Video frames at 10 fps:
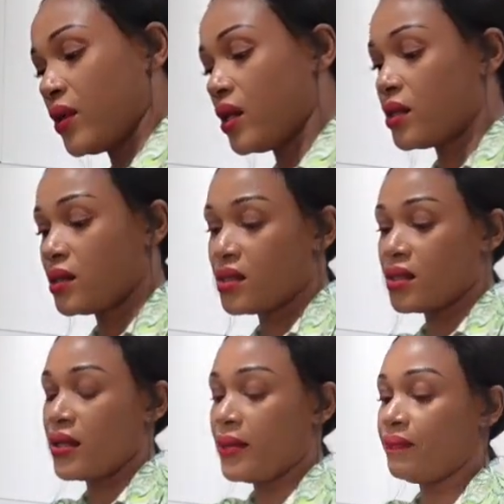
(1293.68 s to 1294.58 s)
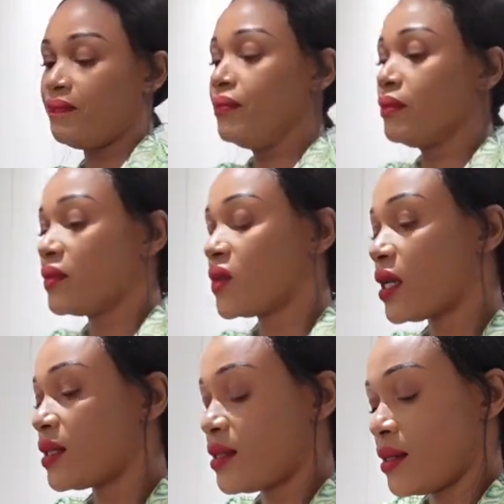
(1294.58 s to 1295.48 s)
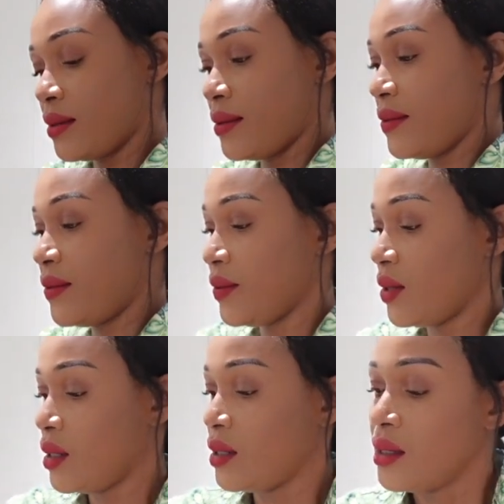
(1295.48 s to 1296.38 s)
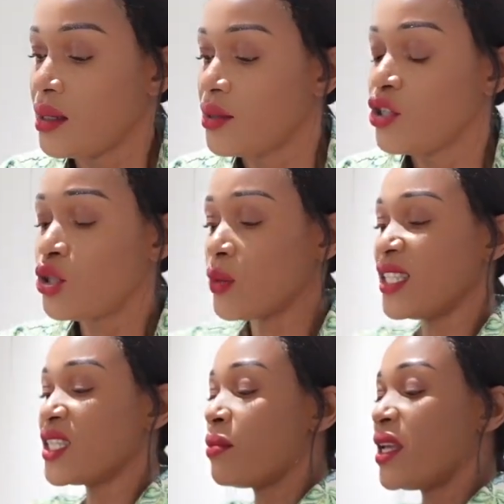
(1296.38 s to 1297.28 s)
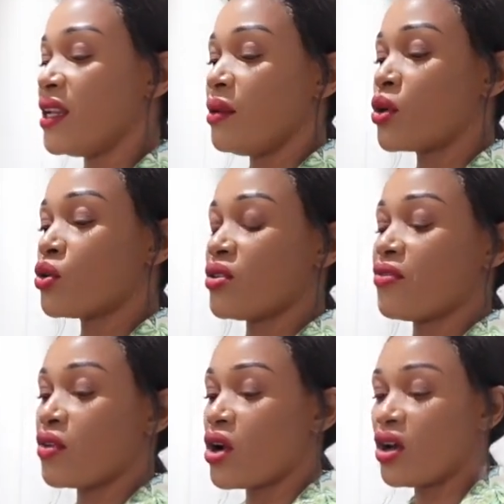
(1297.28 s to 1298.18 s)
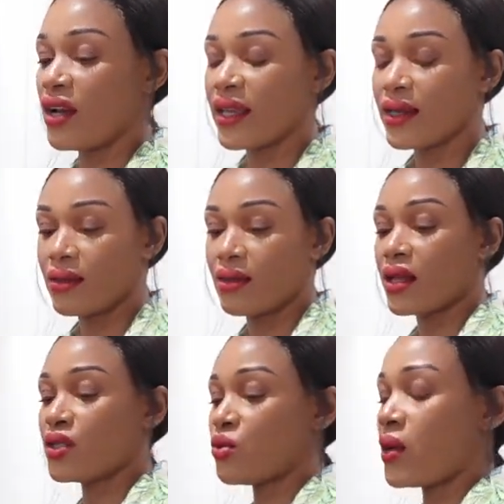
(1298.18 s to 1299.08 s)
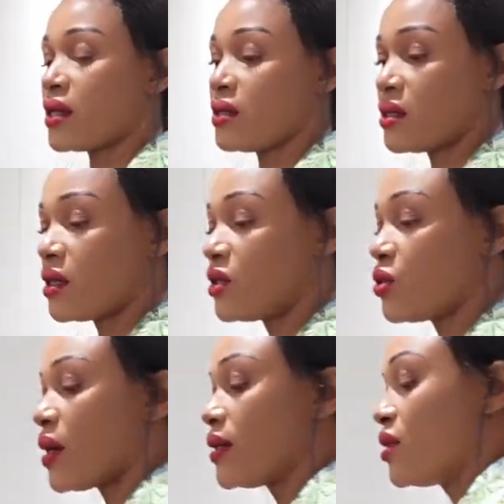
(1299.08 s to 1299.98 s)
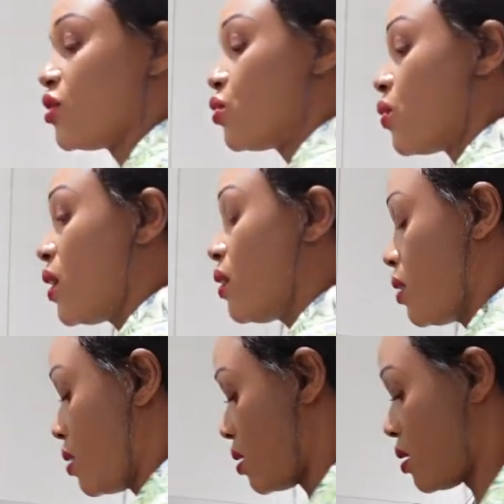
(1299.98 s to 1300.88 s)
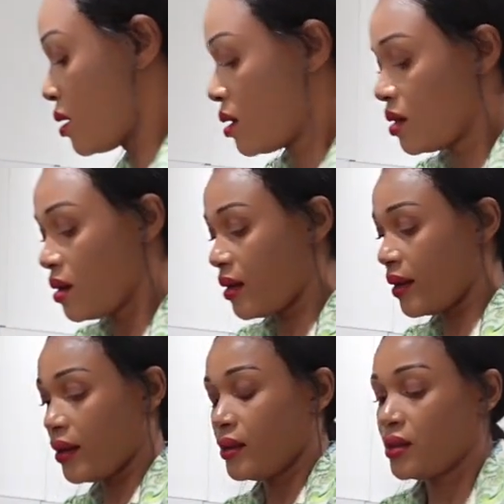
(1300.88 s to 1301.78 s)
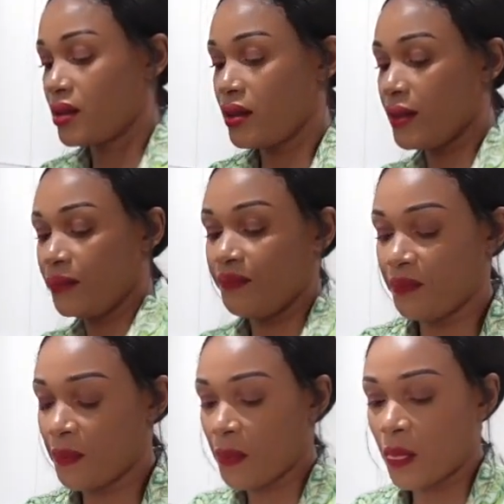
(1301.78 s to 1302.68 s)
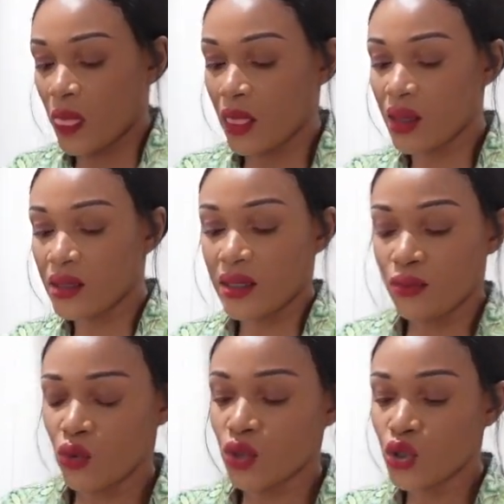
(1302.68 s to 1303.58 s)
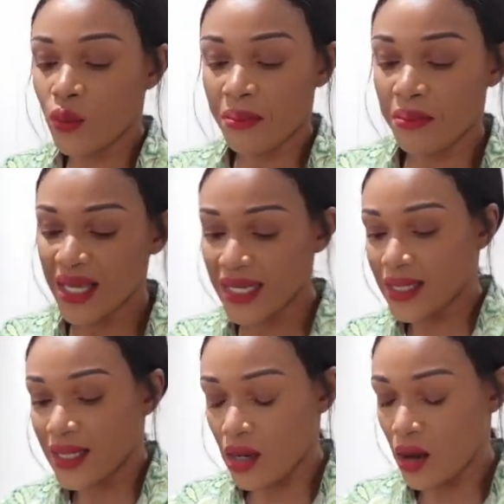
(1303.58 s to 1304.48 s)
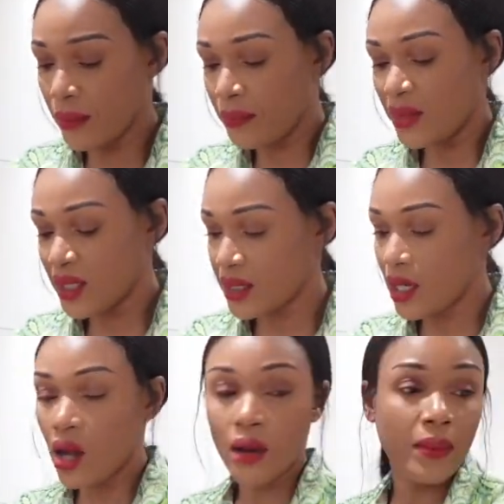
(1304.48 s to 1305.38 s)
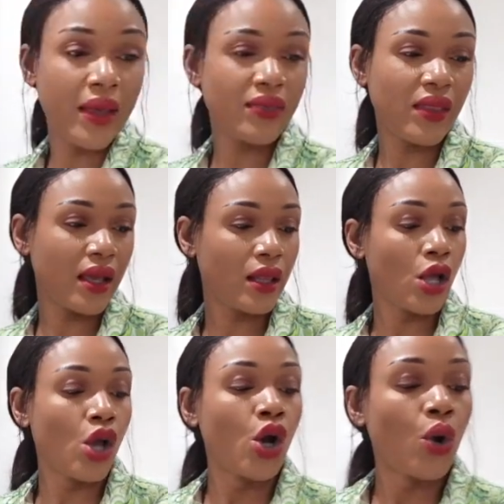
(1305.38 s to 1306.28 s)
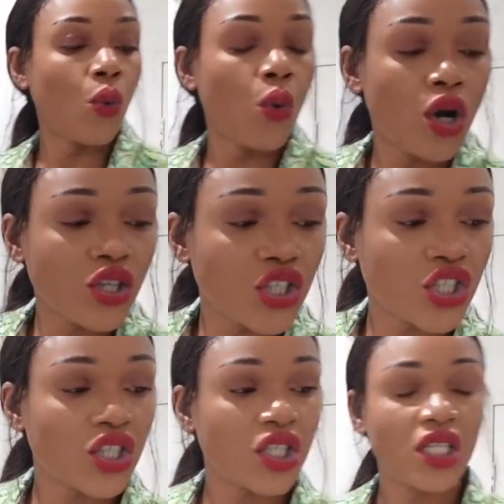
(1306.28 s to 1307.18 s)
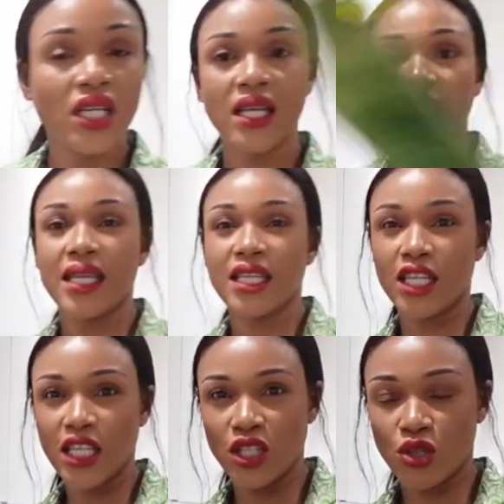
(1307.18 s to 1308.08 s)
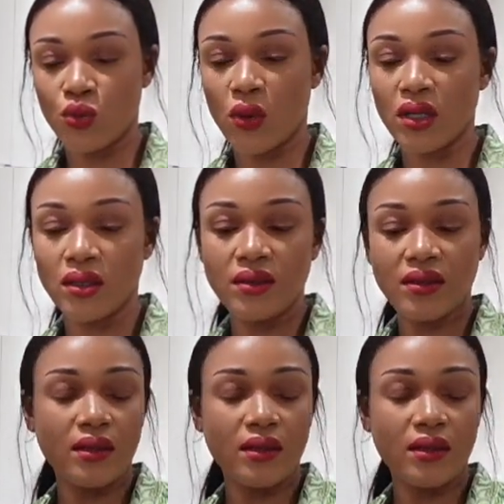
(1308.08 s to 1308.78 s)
and that's it. This one is mainly because of garlic, that's why I decided to add this one, and that's it. I'm going to mix it up, and then wash this one.